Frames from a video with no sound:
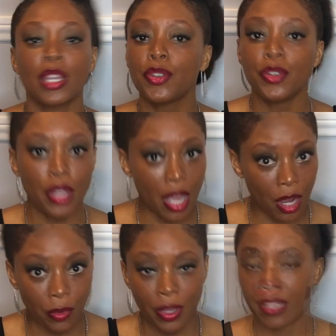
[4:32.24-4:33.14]
No.
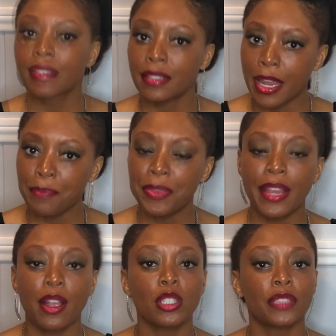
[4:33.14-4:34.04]
Same
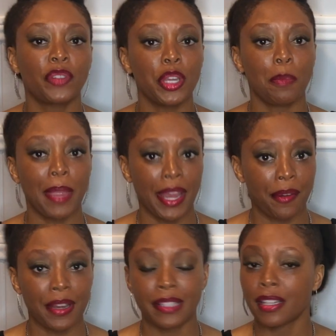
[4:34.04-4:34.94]
thing goes for your
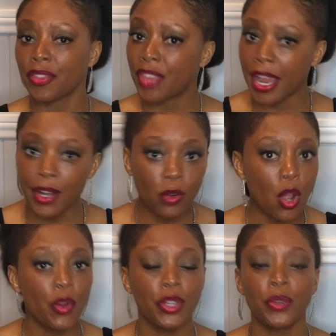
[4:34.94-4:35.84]
parents. They don't
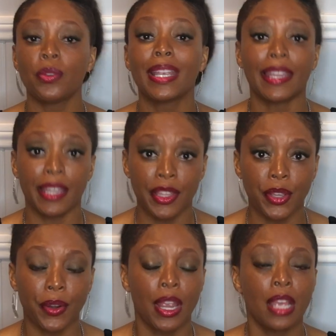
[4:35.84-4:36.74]
owe you
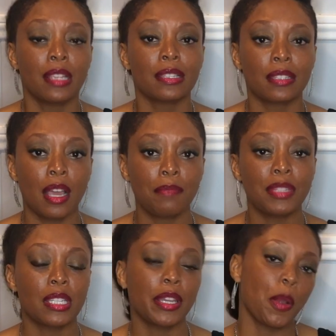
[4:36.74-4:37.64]
either. Some
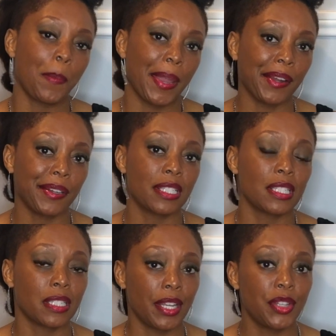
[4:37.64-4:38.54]
single parents
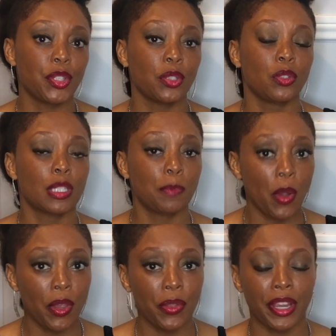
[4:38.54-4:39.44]
tend to
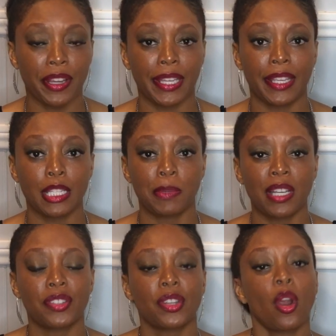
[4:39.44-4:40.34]
spoil their kids
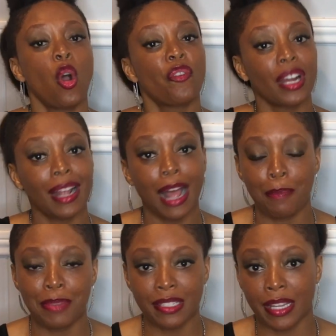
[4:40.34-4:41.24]
because they're
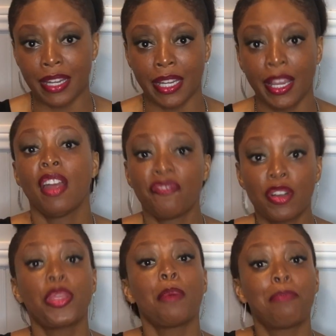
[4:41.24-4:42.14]
overcompensating
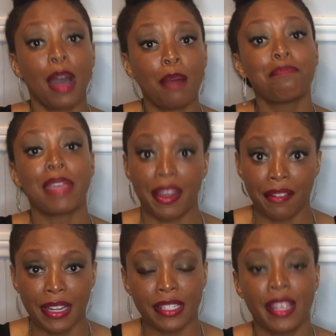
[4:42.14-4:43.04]
for the bum
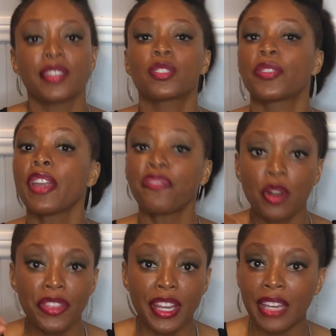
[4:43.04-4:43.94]
parent. So
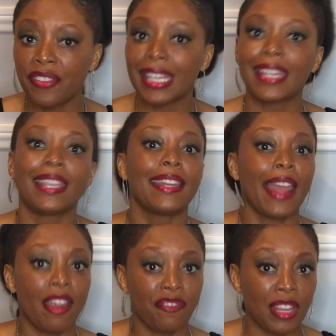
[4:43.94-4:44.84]
therefore, they're giving the kid
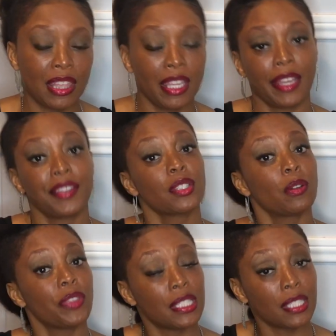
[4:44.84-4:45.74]
everything. So
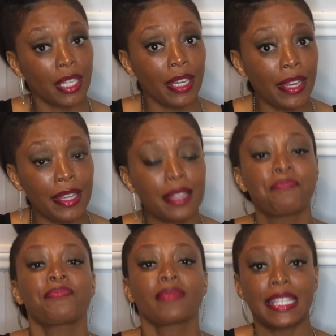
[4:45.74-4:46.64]
this kid
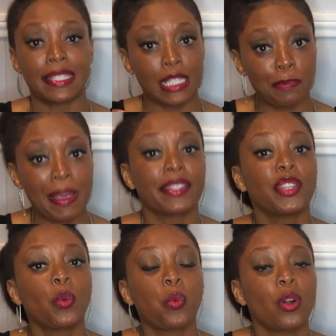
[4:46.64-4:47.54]
is expecting
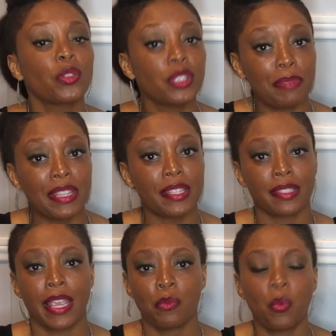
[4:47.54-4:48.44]
the world to be the
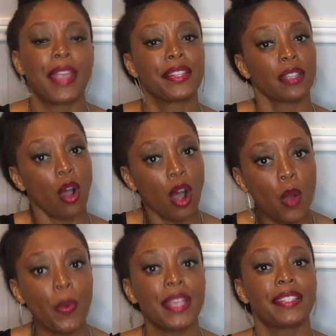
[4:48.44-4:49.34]
same way, to
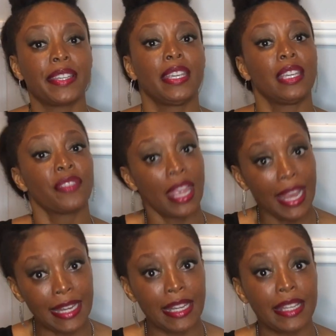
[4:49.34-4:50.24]
always give
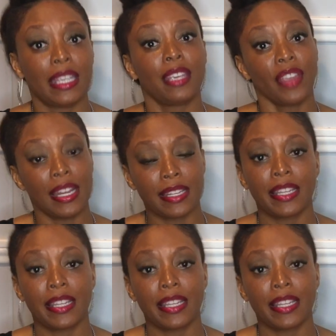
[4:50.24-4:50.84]
and to give and to